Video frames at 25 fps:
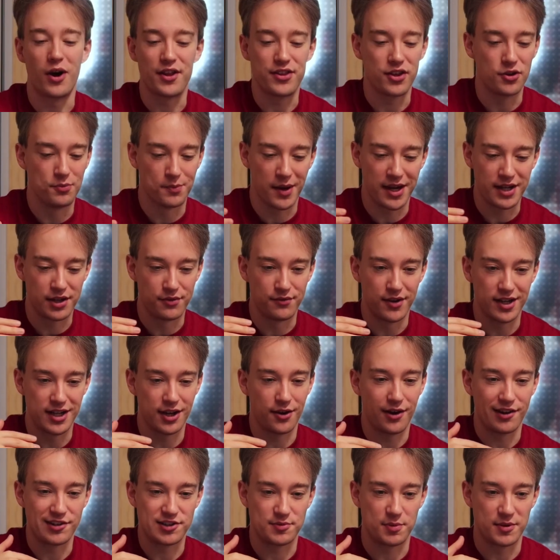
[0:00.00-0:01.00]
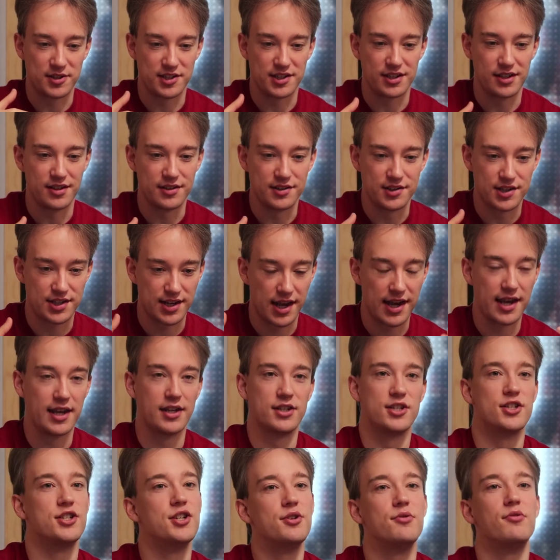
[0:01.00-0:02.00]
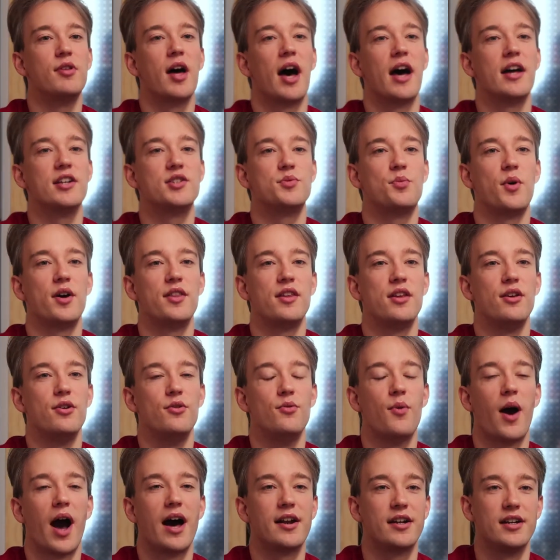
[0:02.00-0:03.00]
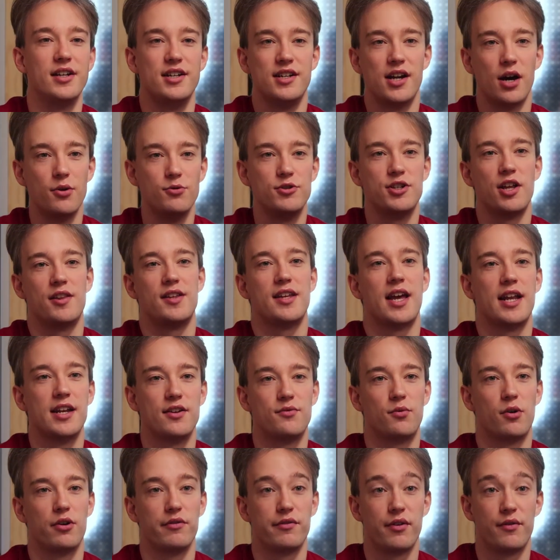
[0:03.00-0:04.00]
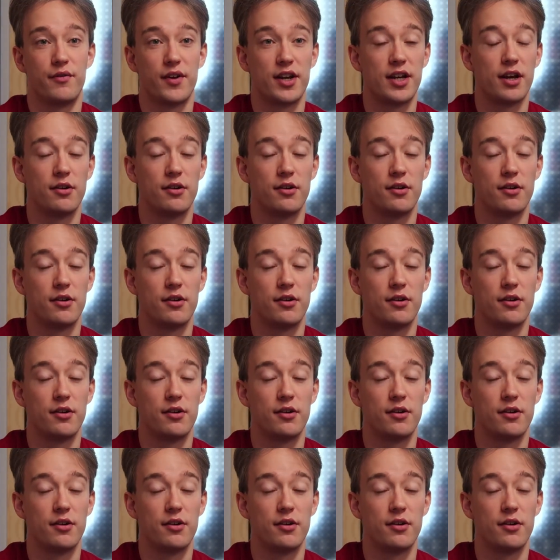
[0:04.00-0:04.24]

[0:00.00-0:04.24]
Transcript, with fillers: Whether you make a video explicitly saying to do that, whether you add a note at the end of one of your